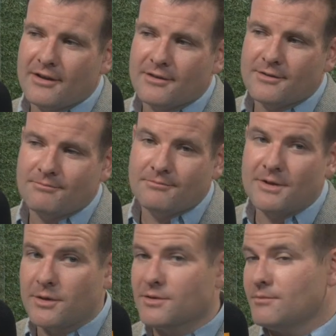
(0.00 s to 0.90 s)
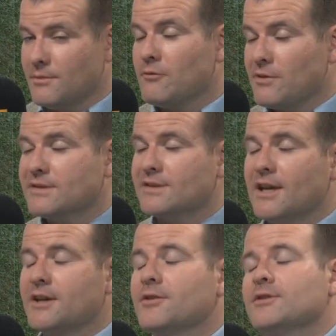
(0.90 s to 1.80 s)
and you know a risk
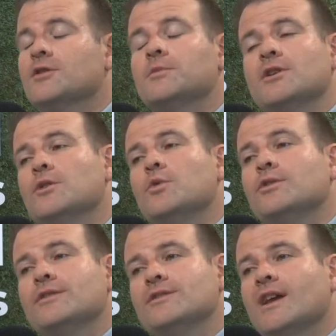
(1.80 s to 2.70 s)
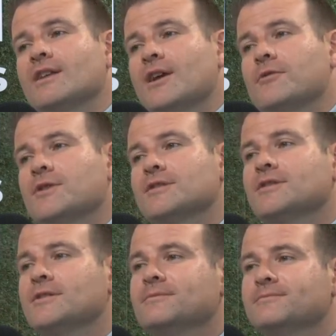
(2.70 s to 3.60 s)
taker and somebody who wouldn't have taken that risk?